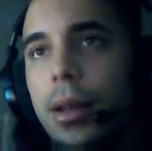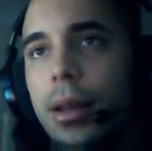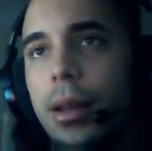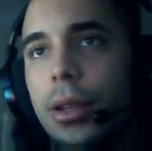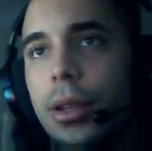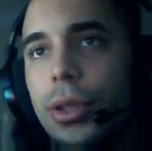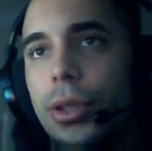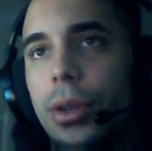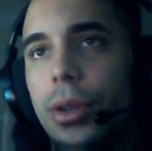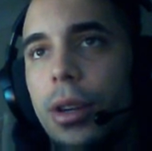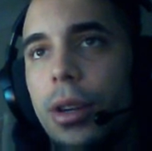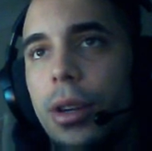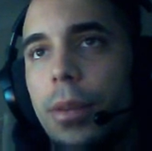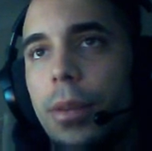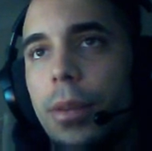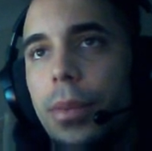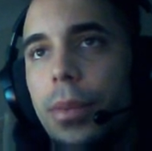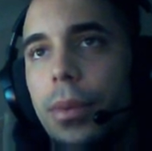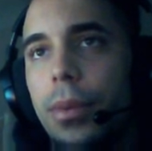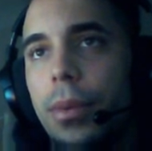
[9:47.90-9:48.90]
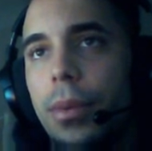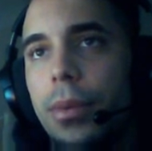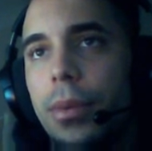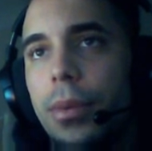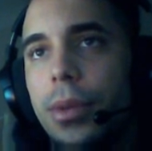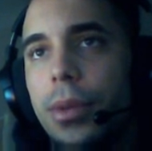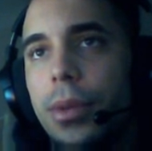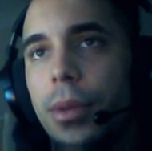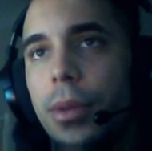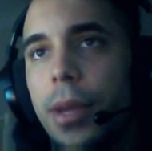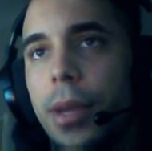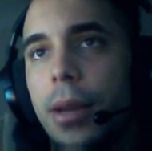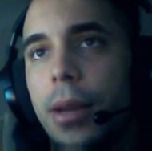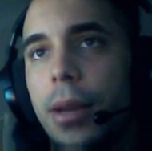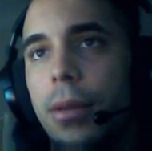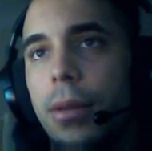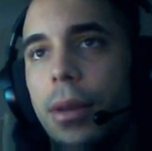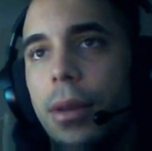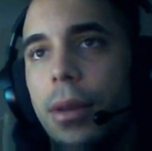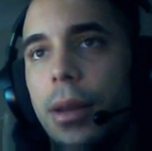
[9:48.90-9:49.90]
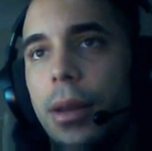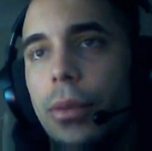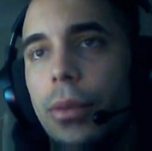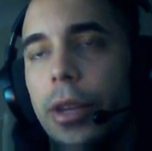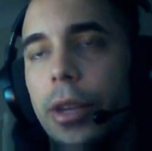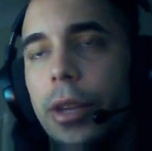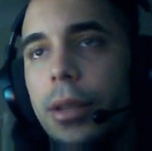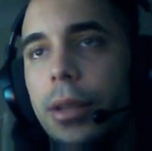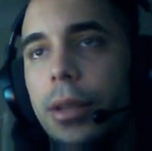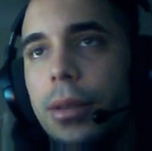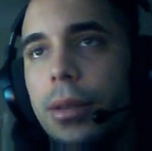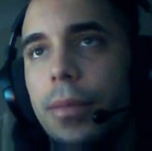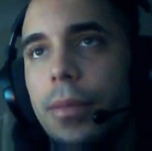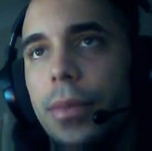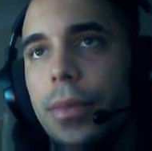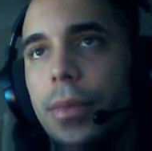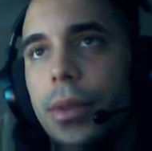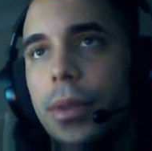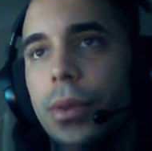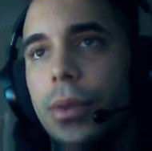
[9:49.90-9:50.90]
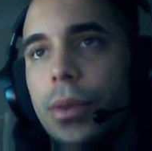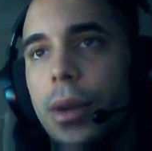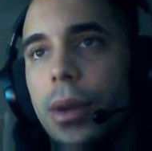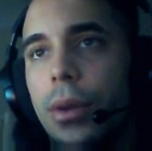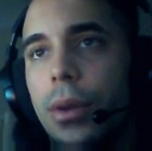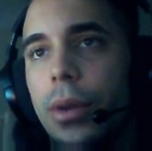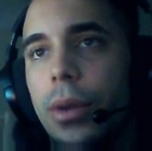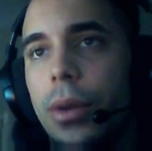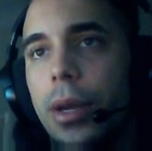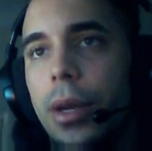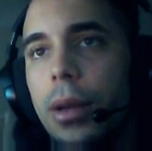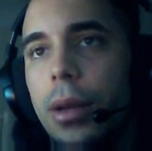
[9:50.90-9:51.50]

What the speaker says: shot up, took me out, and then went. Quite annoying.